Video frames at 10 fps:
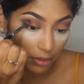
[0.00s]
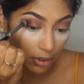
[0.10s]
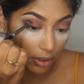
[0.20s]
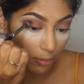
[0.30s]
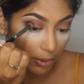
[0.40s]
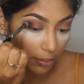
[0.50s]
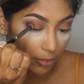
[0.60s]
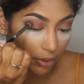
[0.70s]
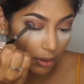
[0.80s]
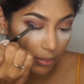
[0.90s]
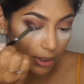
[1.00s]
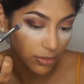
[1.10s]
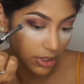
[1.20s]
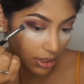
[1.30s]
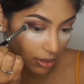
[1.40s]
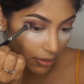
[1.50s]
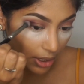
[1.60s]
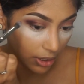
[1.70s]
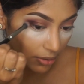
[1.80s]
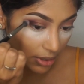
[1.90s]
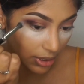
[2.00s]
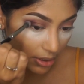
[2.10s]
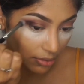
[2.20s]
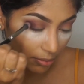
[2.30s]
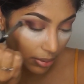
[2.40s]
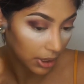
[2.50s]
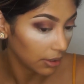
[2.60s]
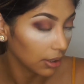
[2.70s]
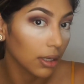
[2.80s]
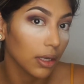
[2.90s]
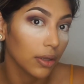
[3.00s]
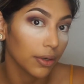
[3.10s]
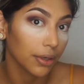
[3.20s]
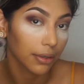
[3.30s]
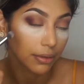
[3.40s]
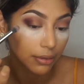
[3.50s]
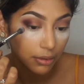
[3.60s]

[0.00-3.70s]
a little bit more, but I'm just going to go ahead and use this to apply the color,